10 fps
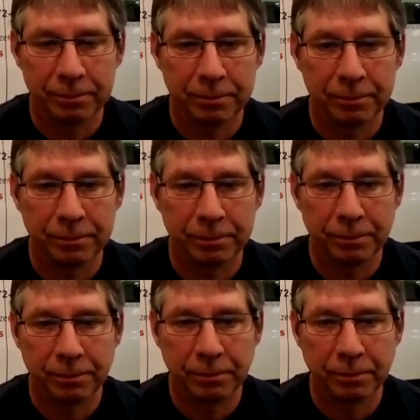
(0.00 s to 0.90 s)

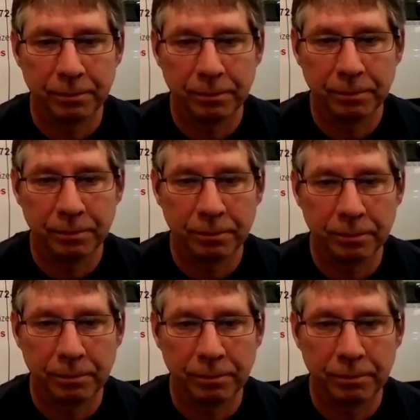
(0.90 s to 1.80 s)

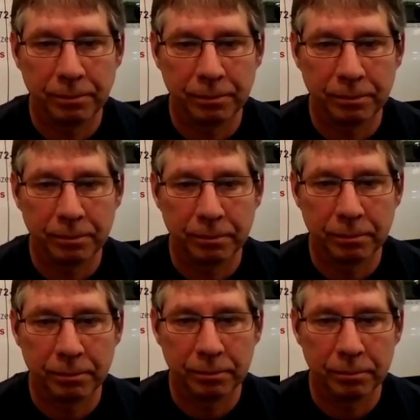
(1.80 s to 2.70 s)

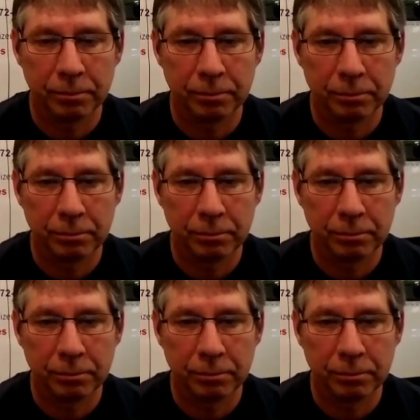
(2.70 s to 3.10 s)
(not speaking)